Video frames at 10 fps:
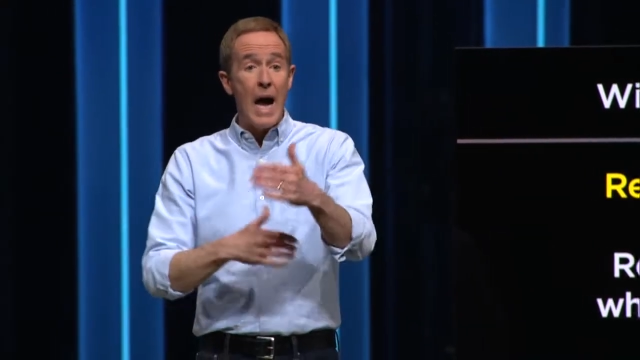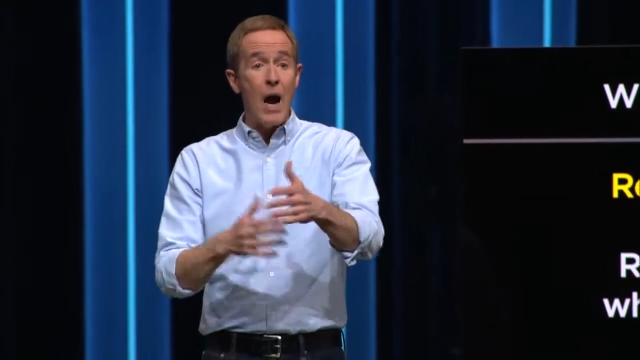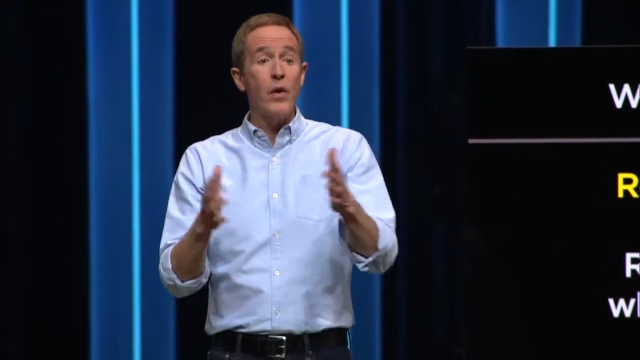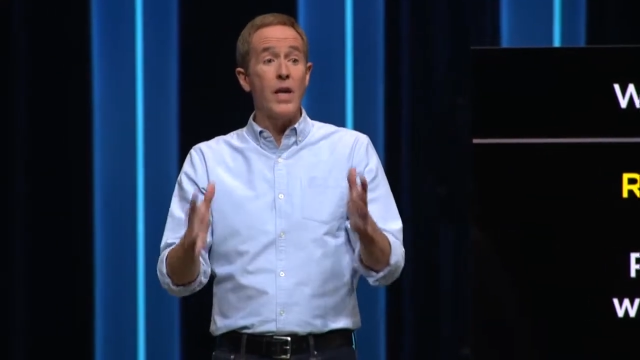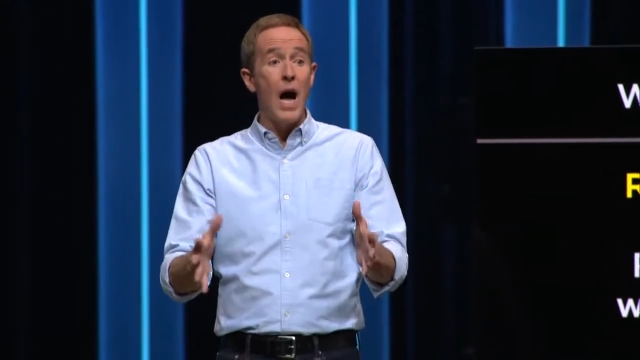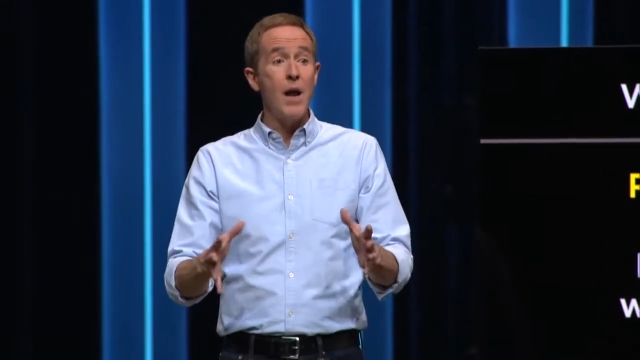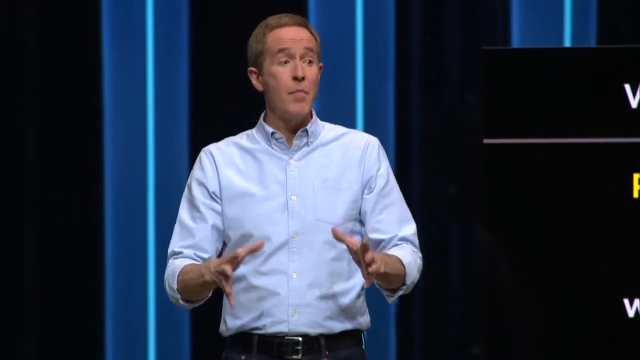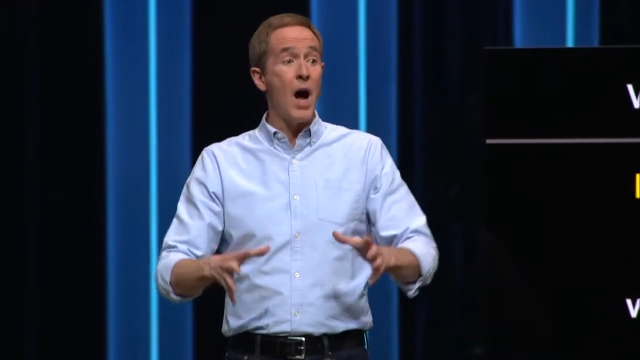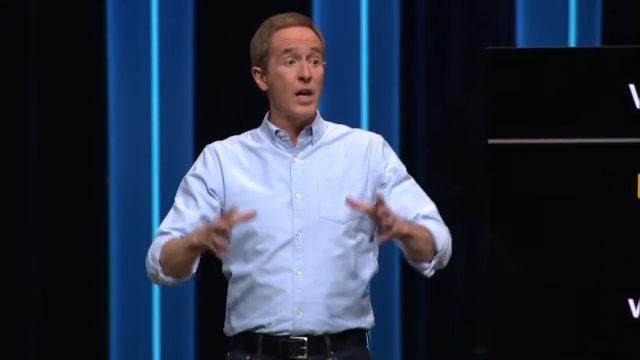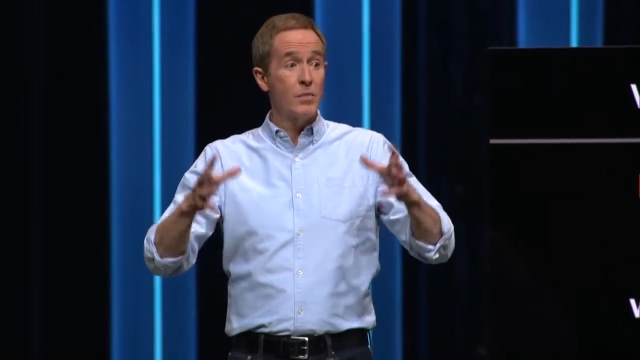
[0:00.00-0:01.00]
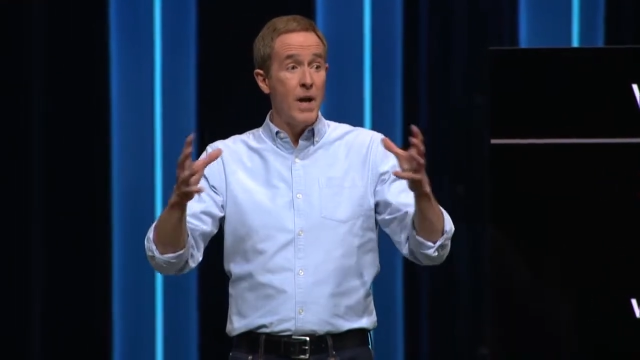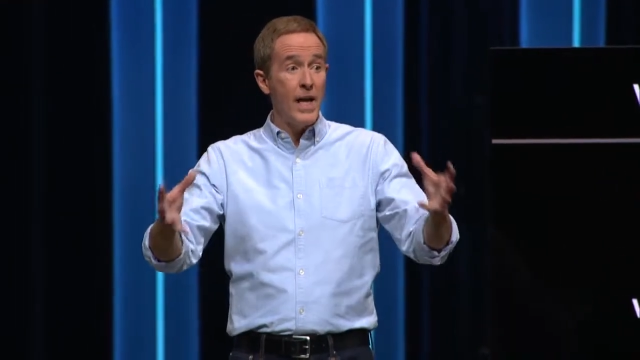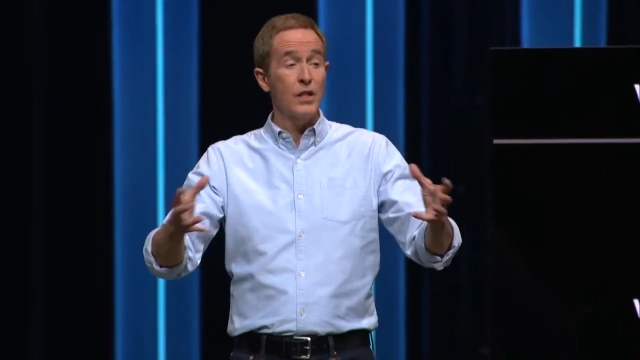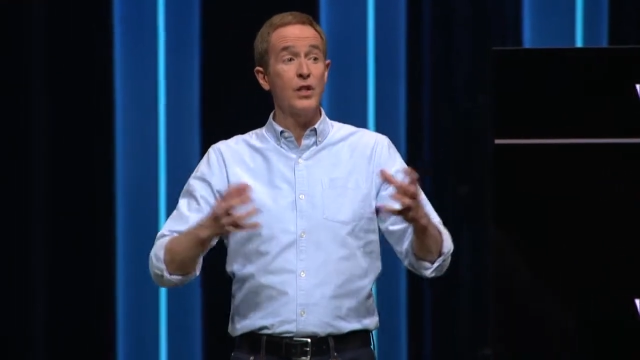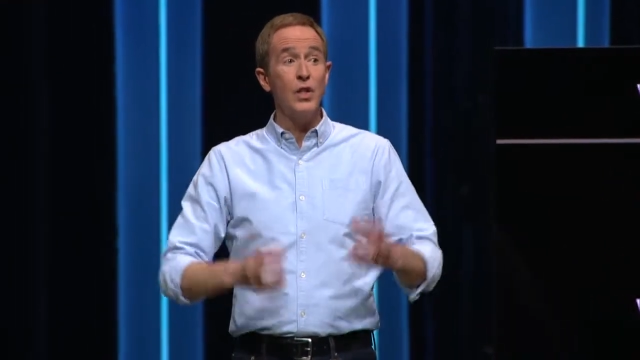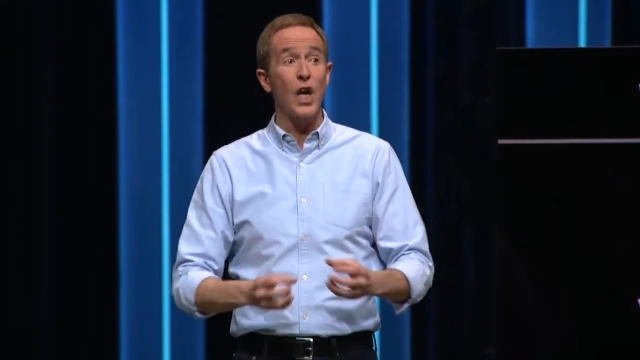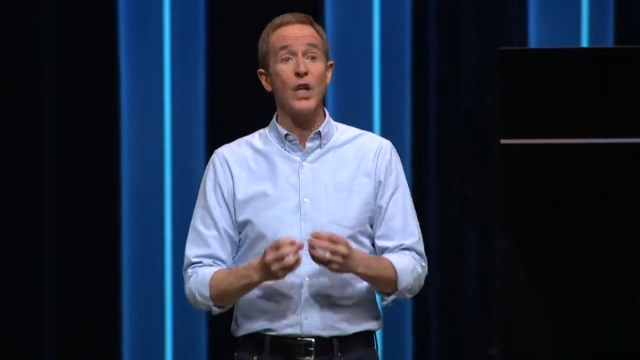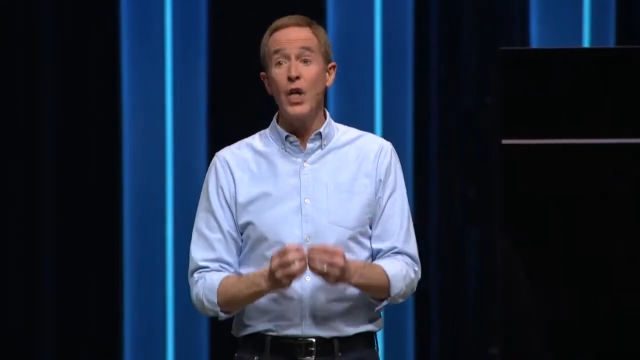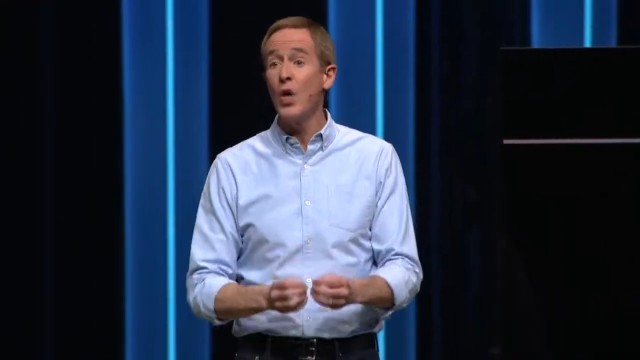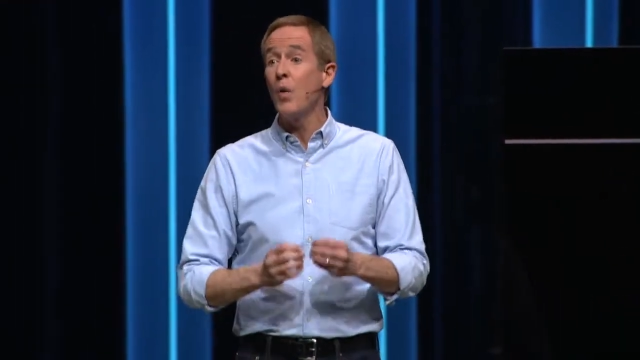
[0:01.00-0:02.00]
our God box make us look a
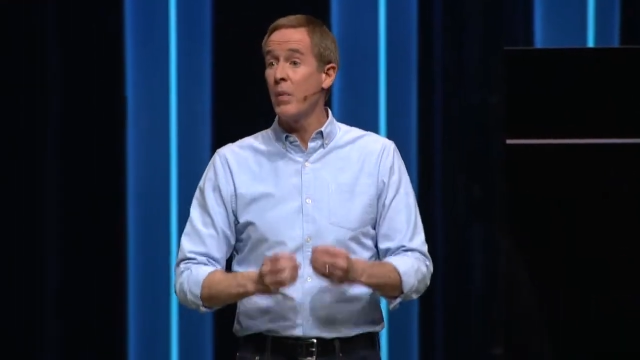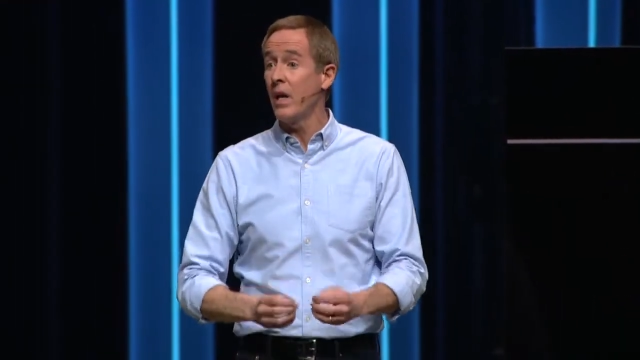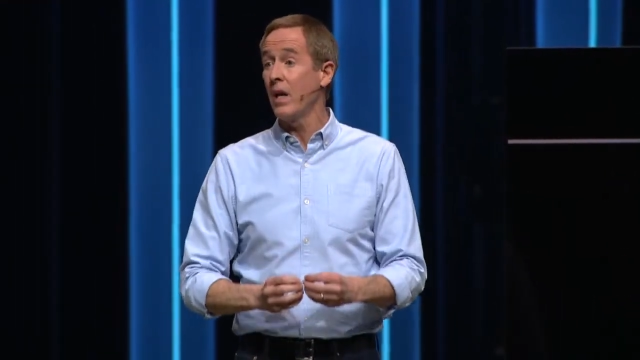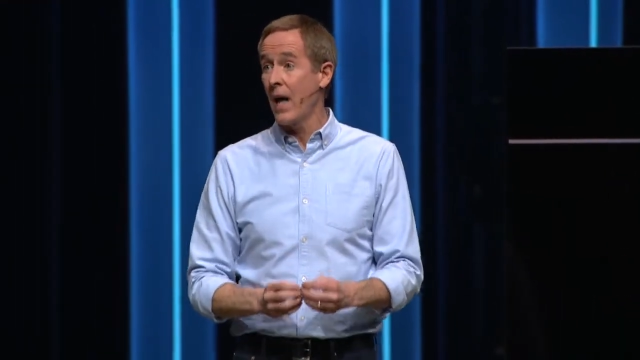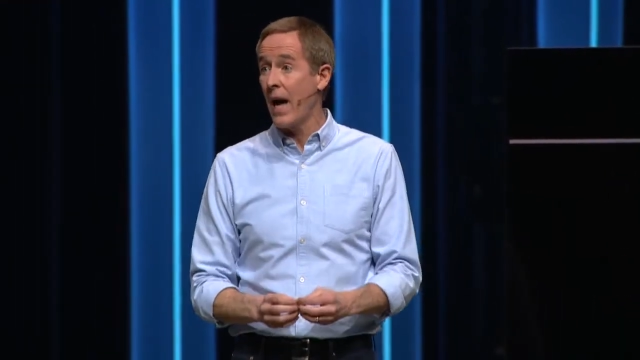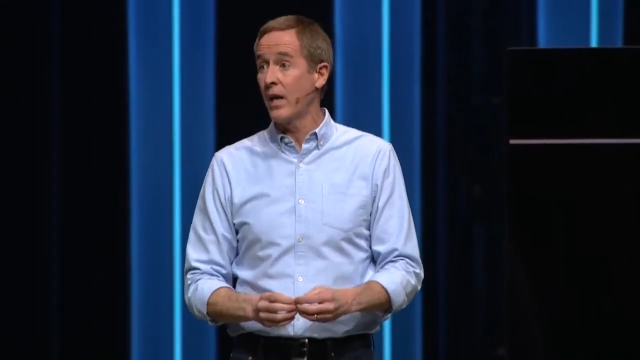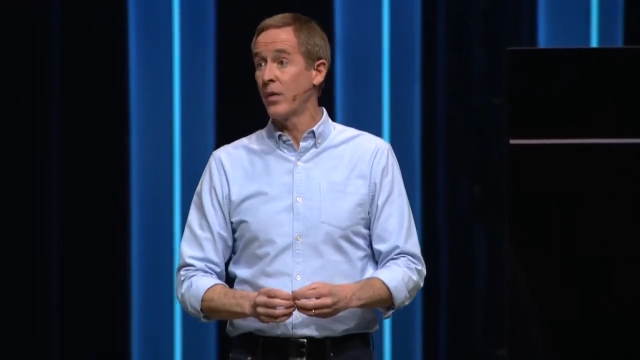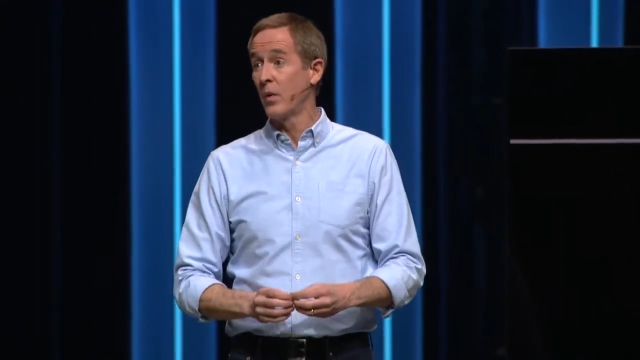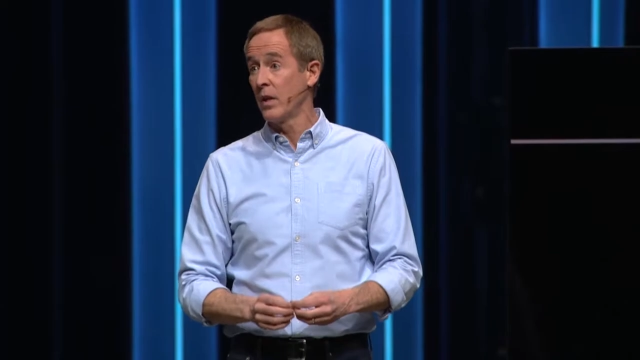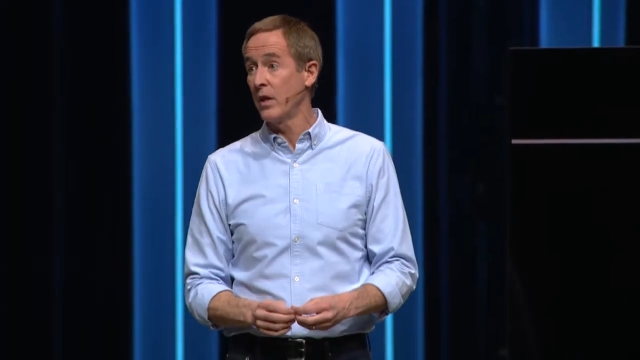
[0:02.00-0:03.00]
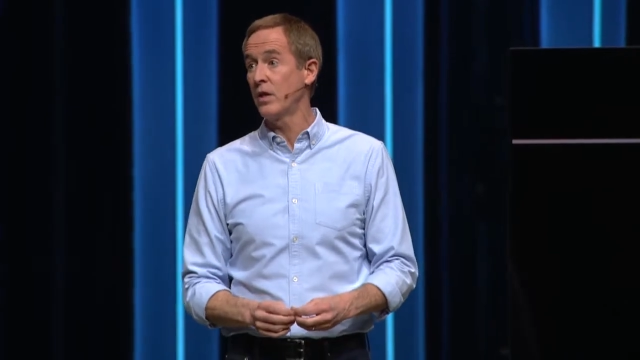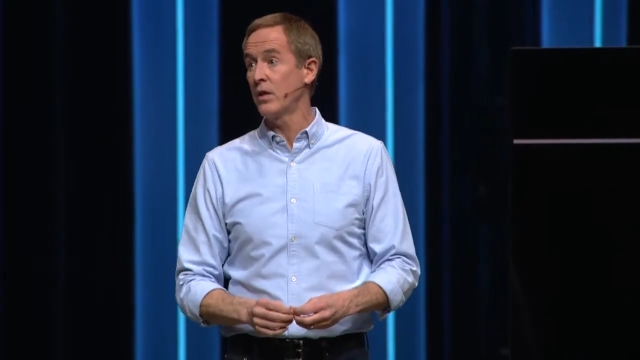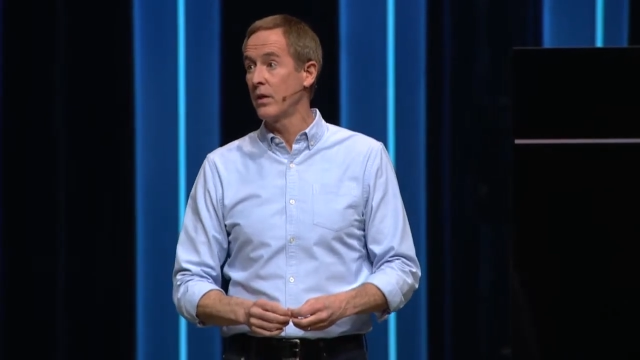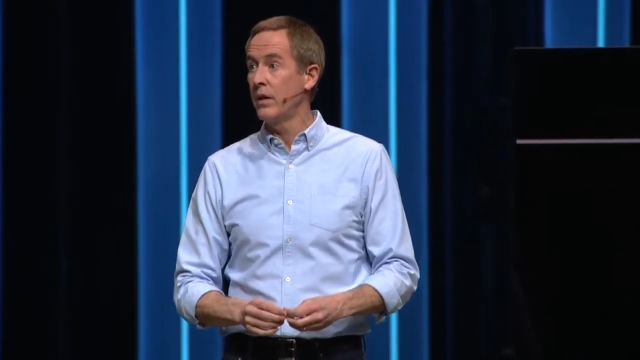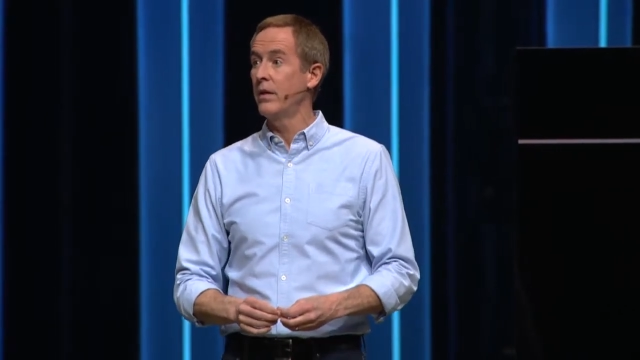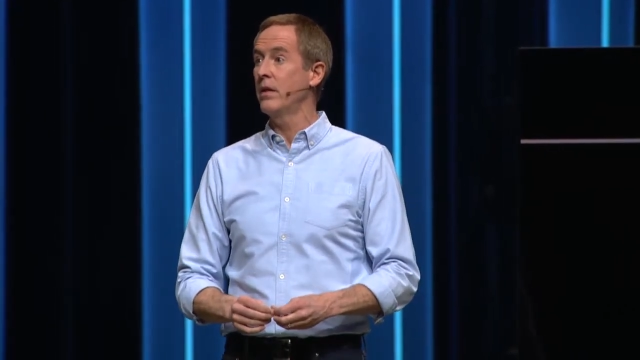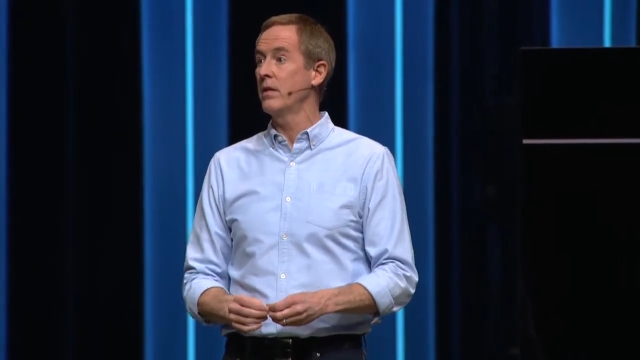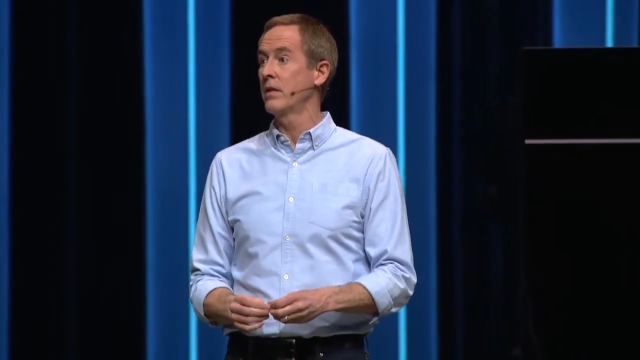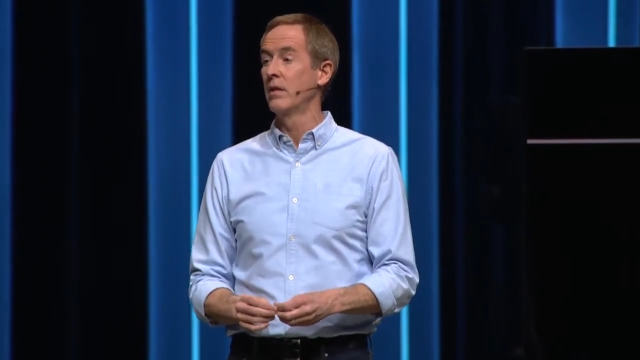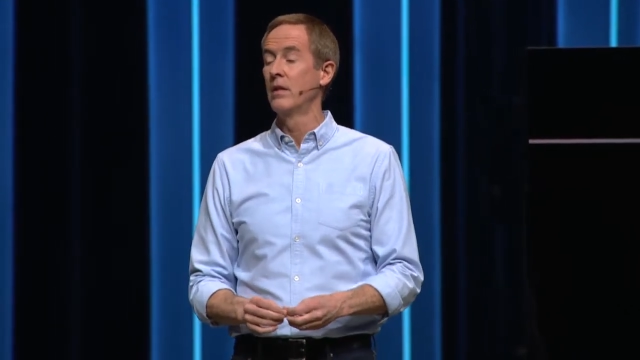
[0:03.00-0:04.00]
little bit like the religious
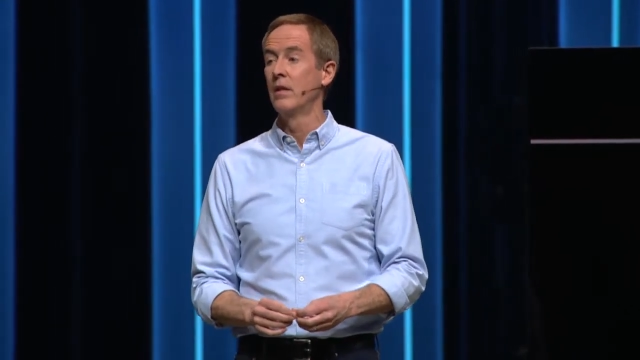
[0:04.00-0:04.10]
leaders